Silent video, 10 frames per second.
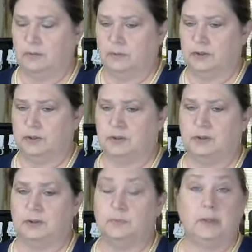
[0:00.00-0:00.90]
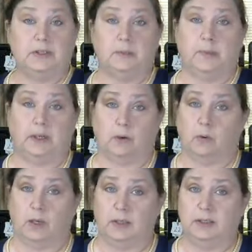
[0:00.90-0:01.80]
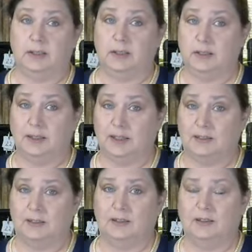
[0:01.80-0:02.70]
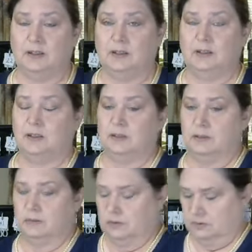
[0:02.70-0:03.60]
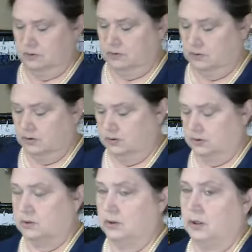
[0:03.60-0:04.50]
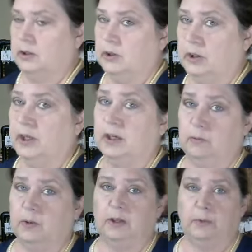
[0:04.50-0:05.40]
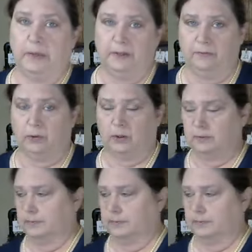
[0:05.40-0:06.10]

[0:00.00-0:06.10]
but this is much better quality than that, um, and you're getting what you pay for.